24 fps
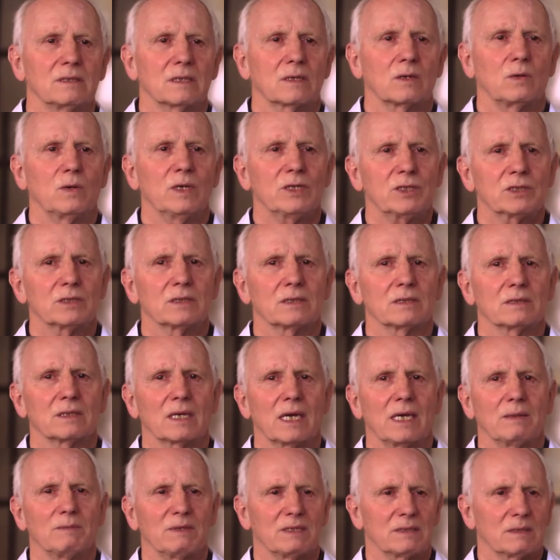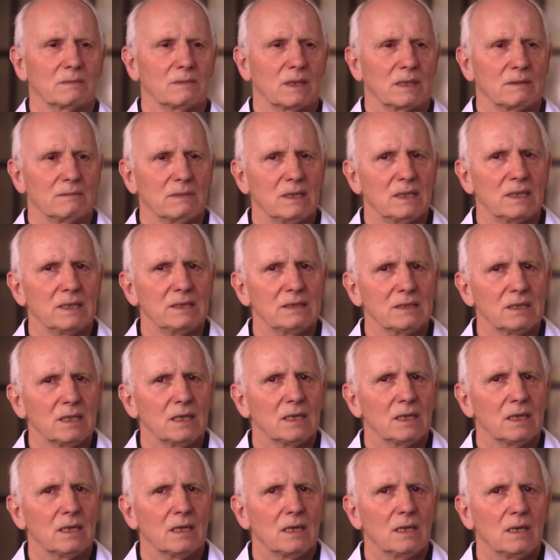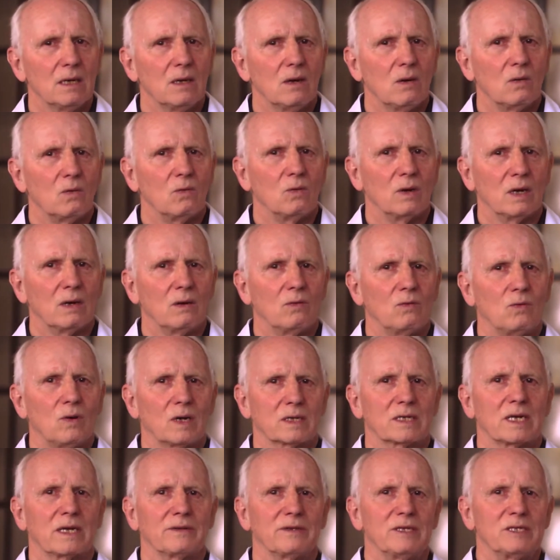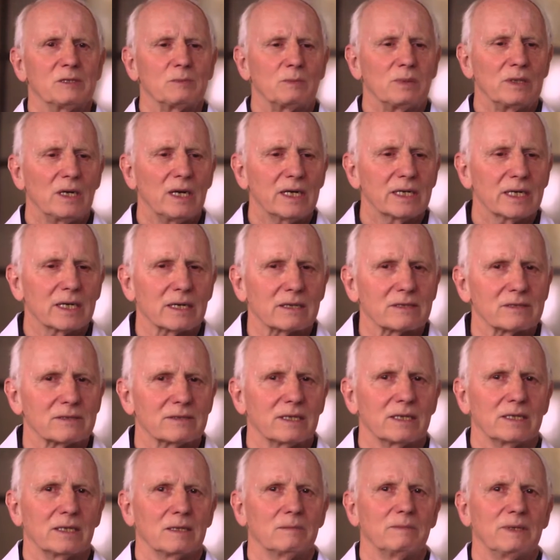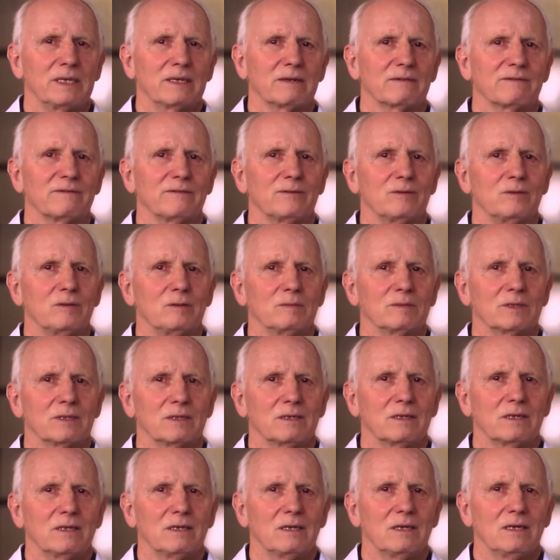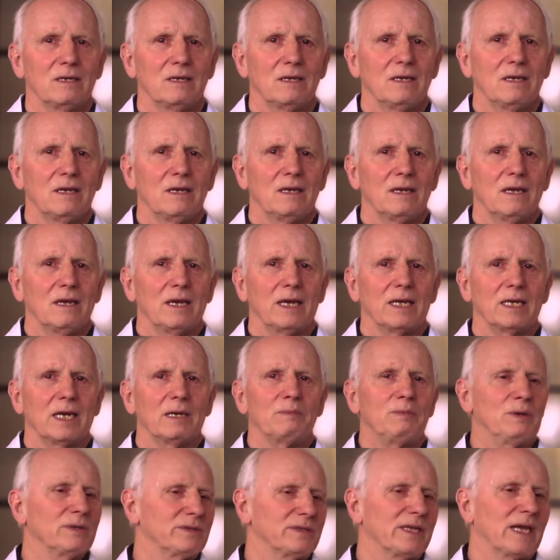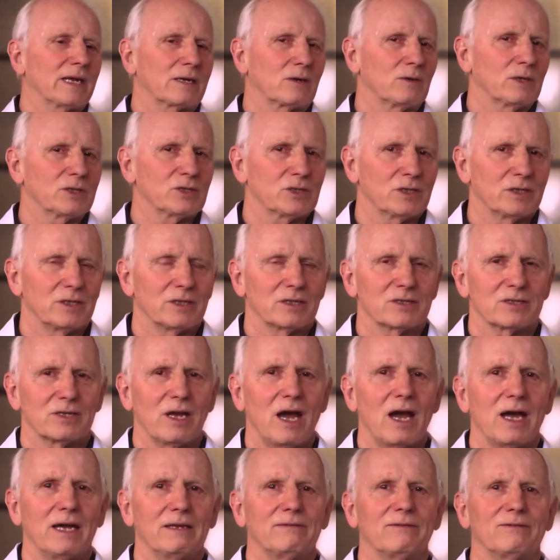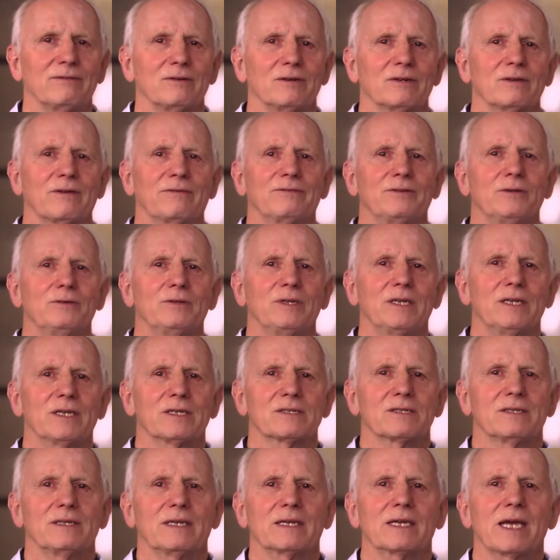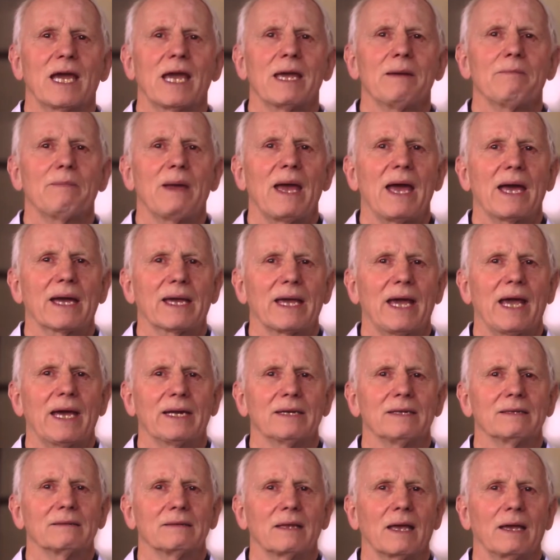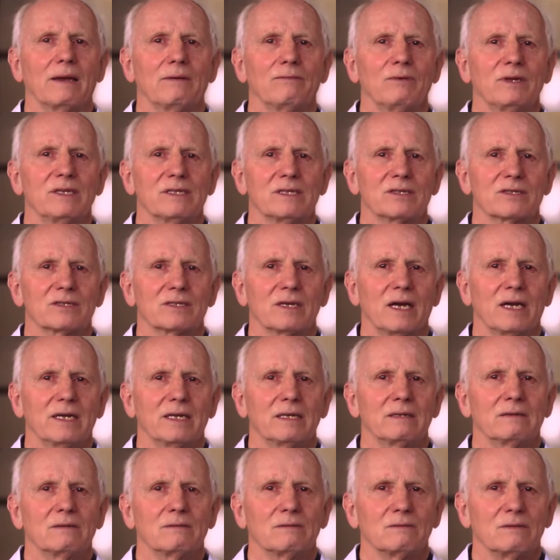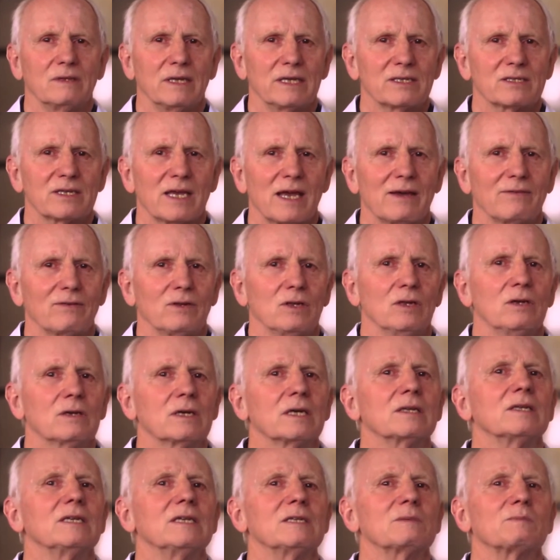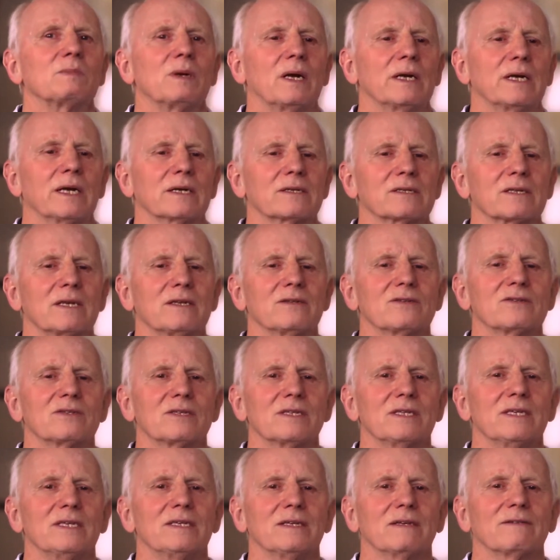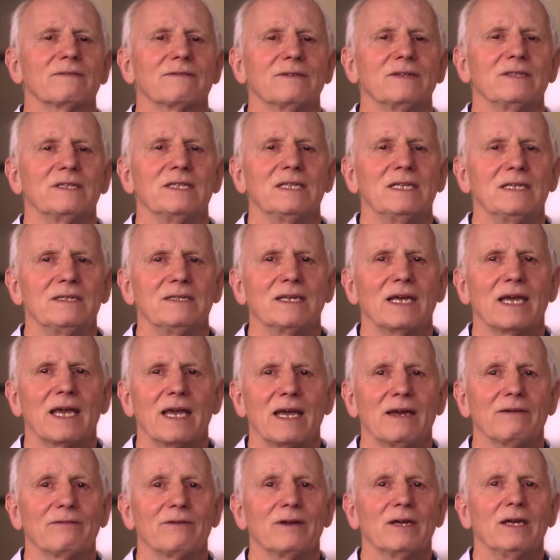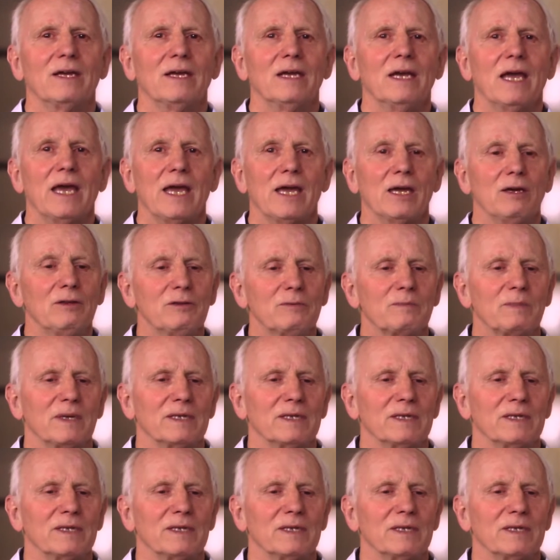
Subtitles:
And the question came into my mind, well, what are these products that are being formed? And I put that question aside for a few years and then came back at it, and we decided, let's have a look at these products and see if indeed they have health